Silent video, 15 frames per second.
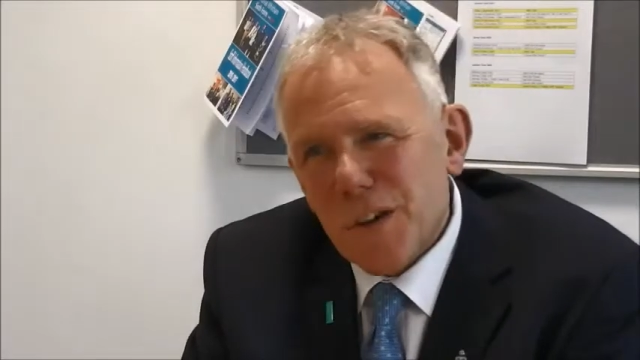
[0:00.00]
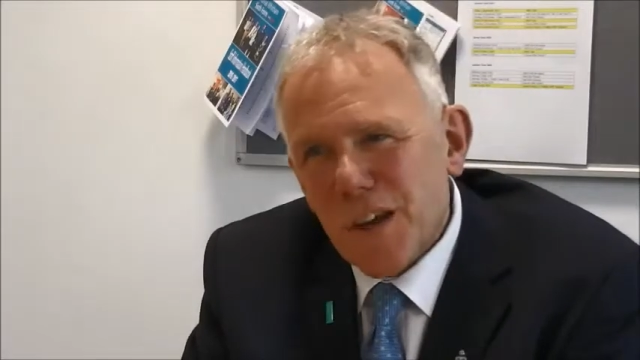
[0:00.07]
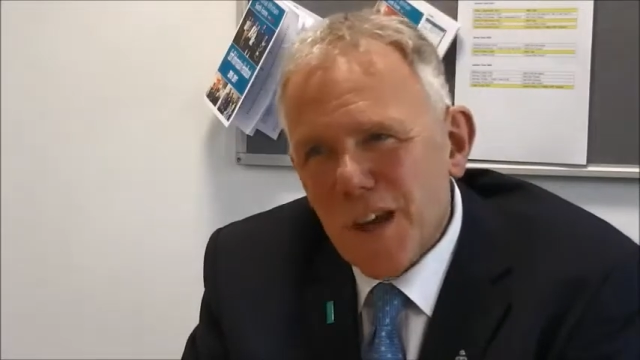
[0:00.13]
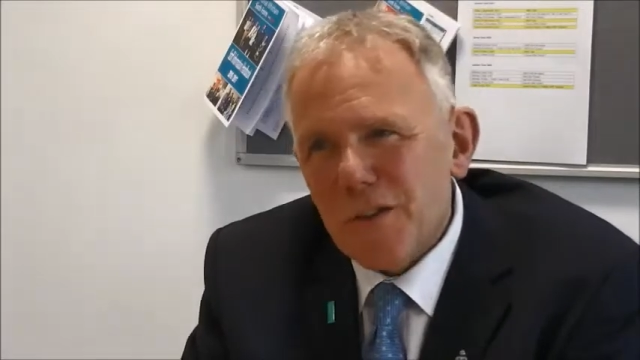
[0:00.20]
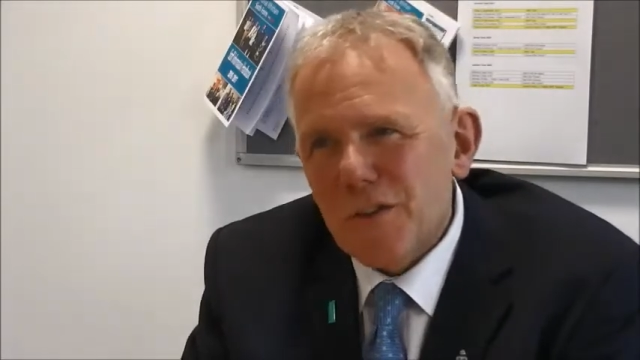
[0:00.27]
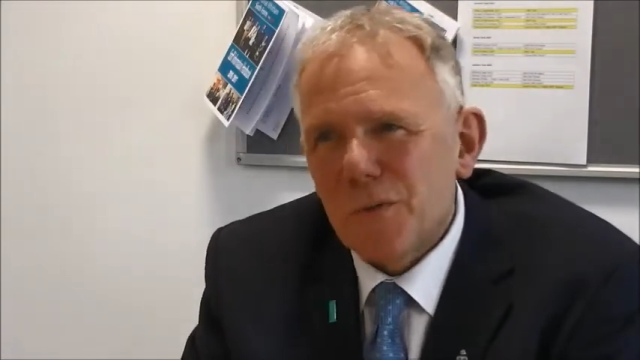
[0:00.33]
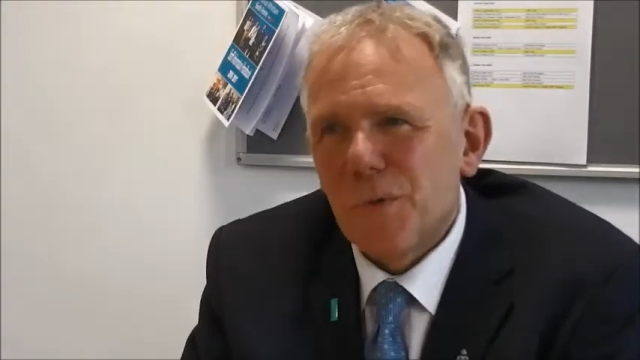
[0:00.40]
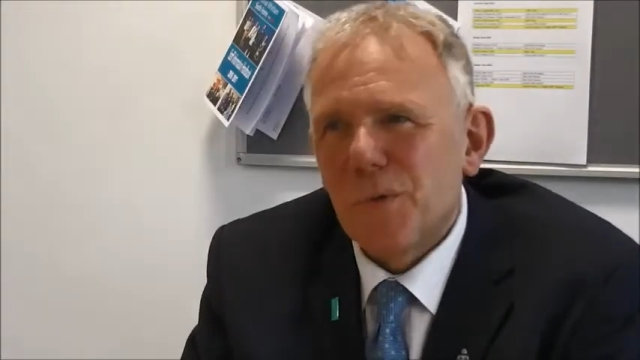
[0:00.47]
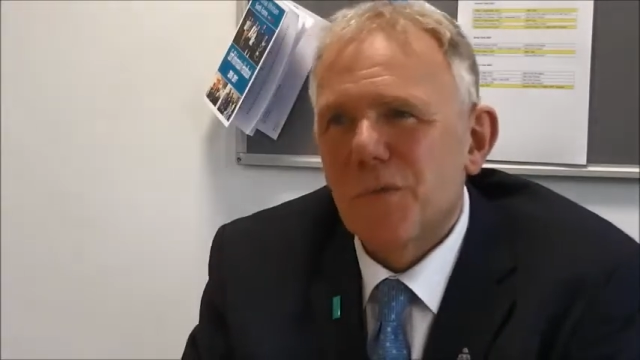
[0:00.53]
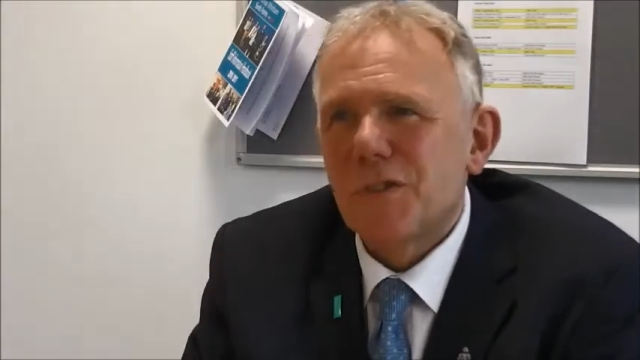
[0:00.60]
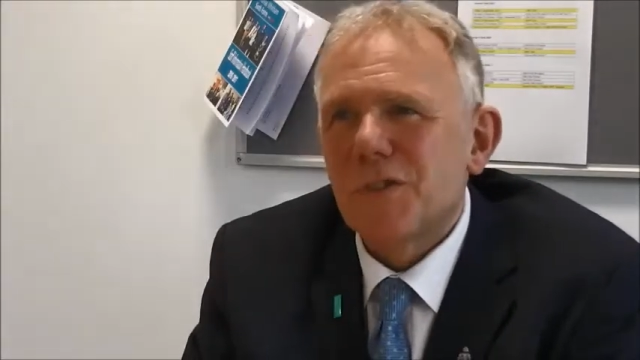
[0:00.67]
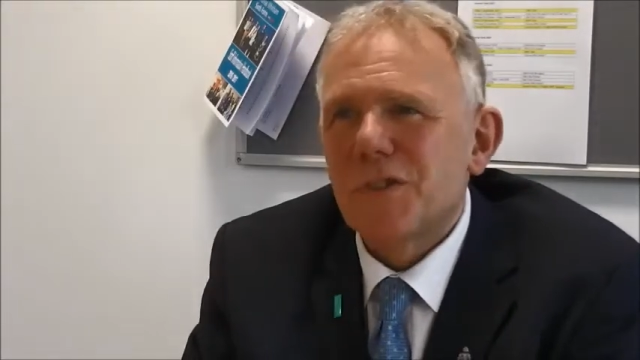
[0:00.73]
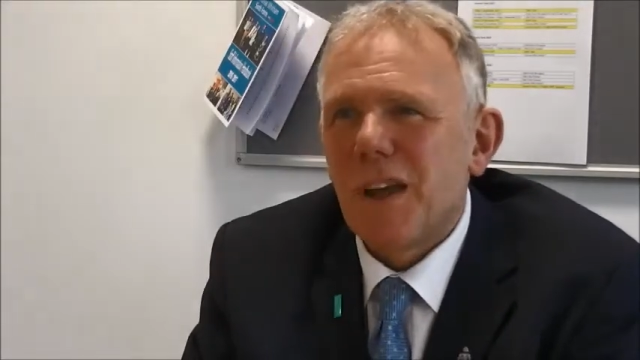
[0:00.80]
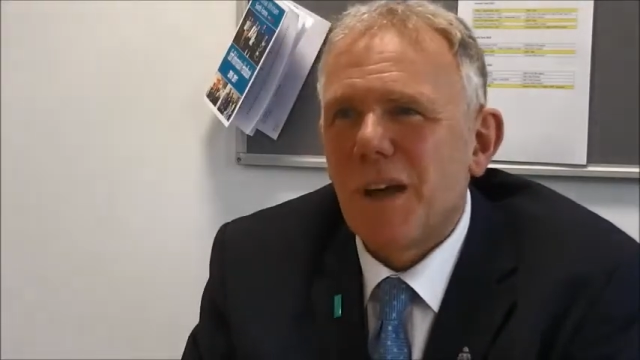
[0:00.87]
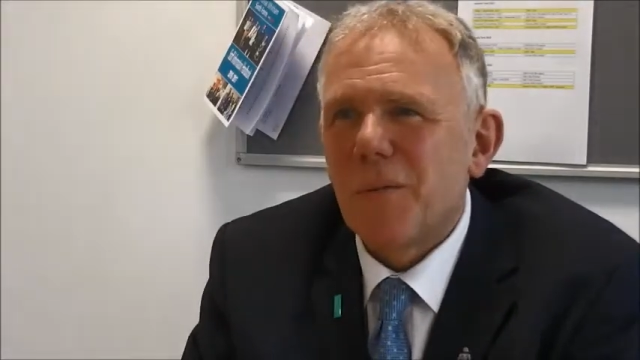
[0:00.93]
you get to
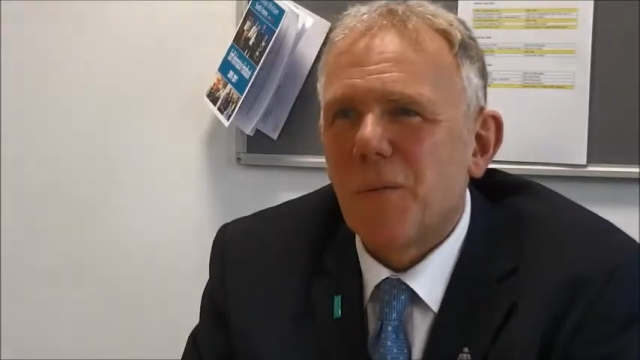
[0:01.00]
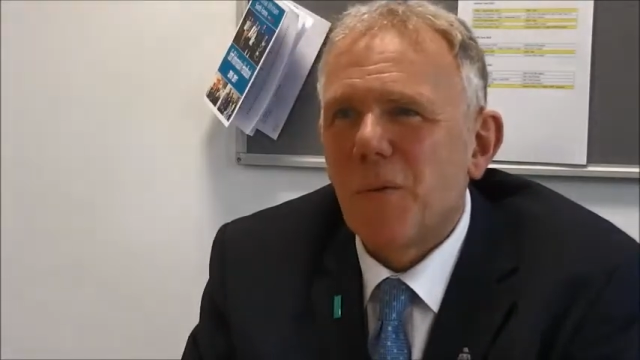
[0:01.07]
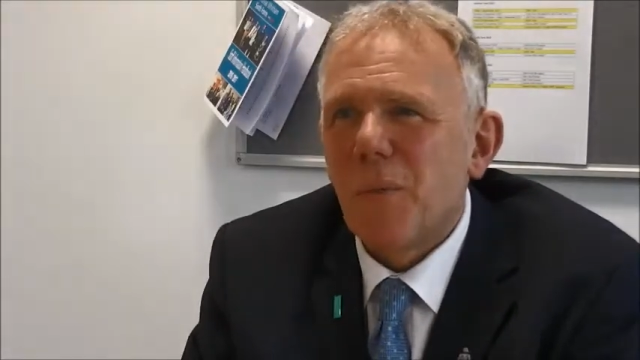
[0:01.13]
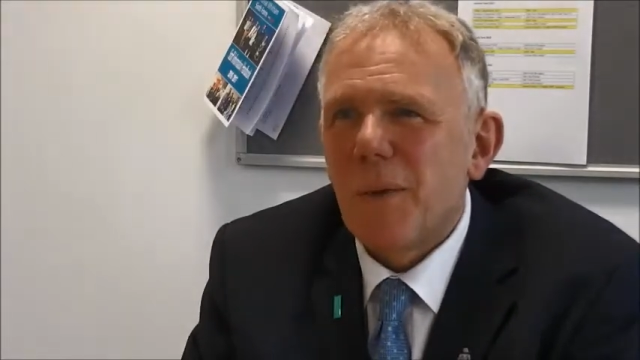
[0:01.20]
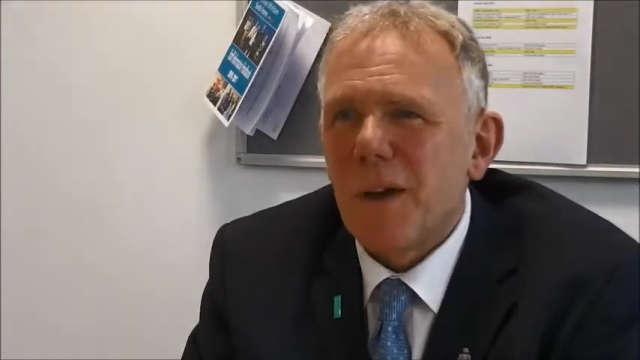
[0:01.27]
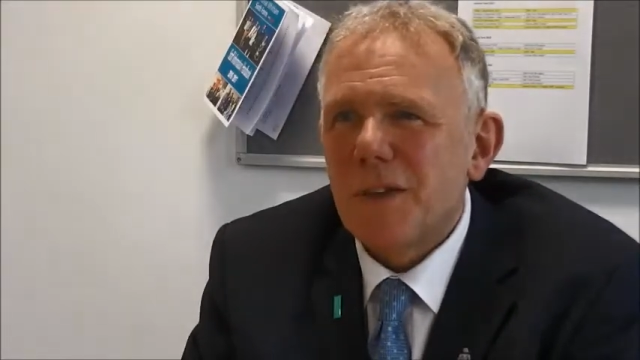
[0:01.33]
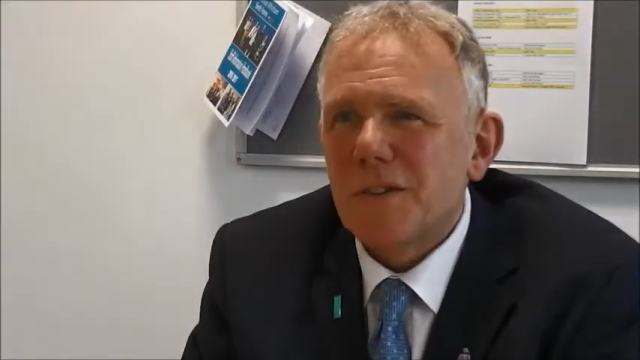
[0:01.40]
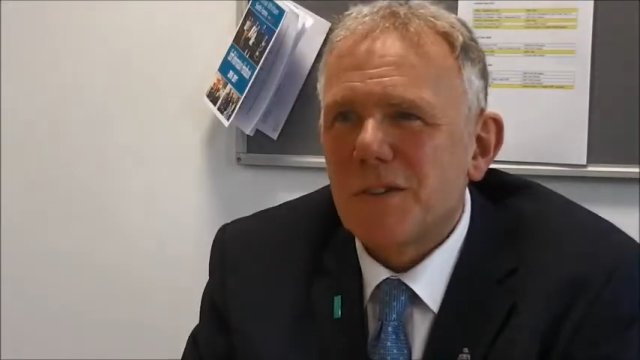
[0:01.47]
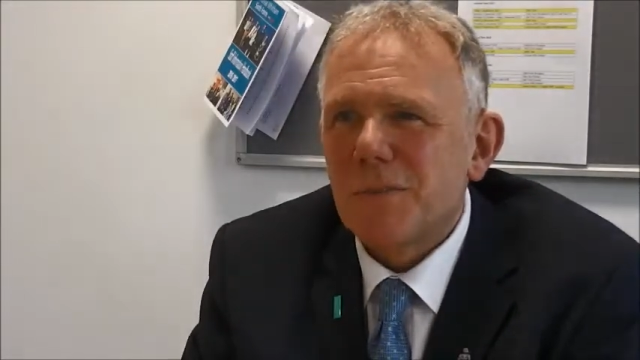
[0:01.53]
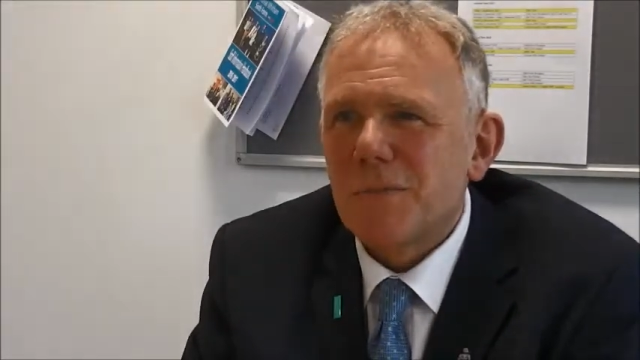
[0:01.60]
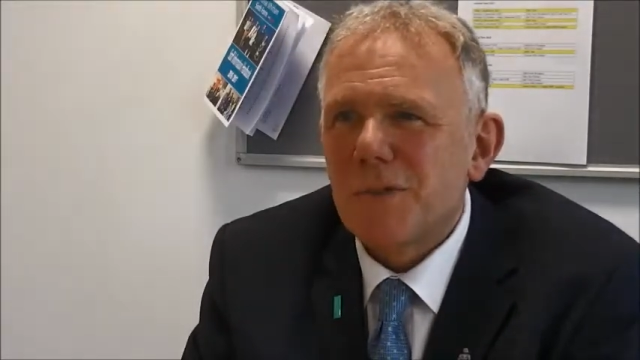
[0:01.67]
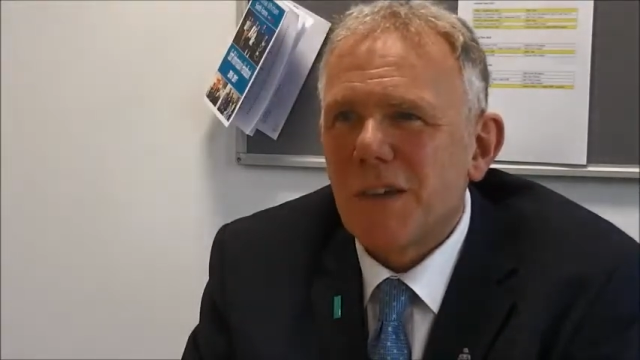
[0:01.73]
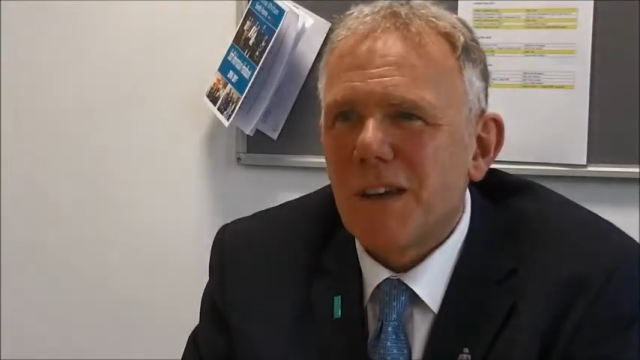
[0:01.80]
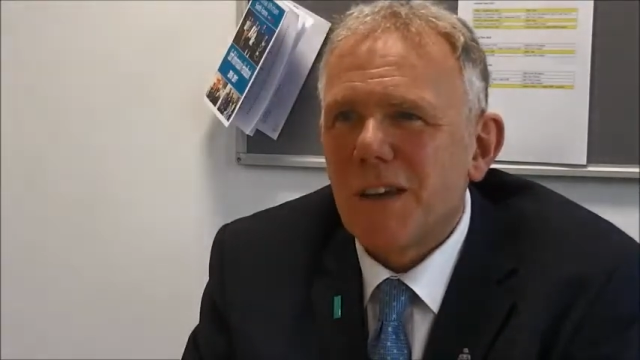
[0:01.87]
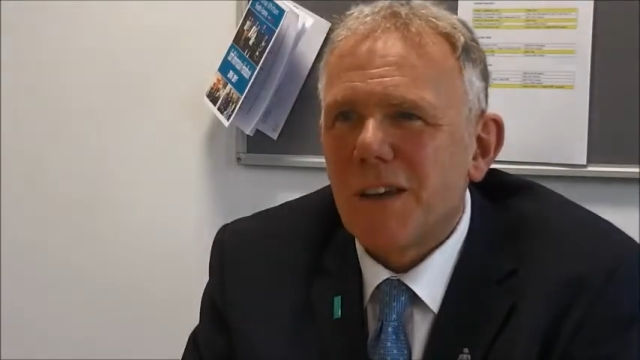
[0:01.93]
understand what makes them
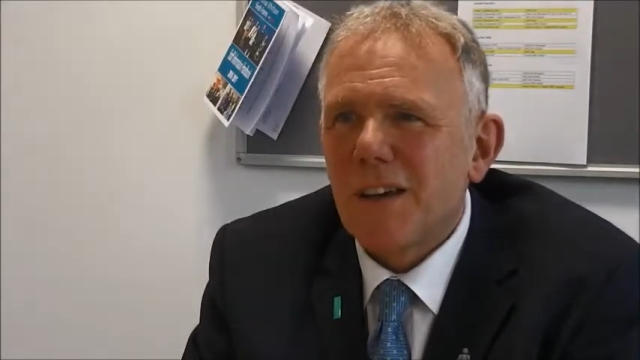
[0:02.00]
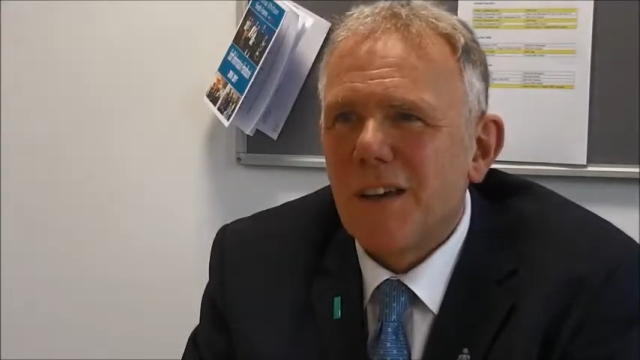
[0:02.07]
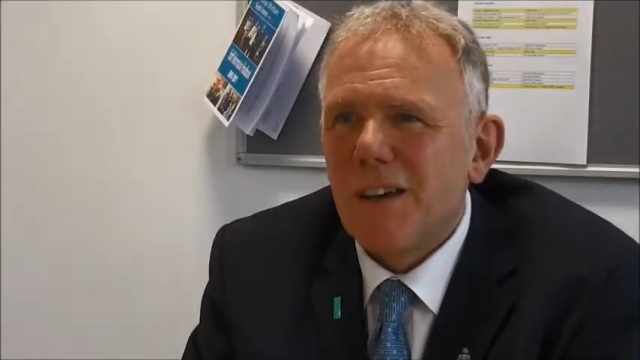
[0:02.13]
tick,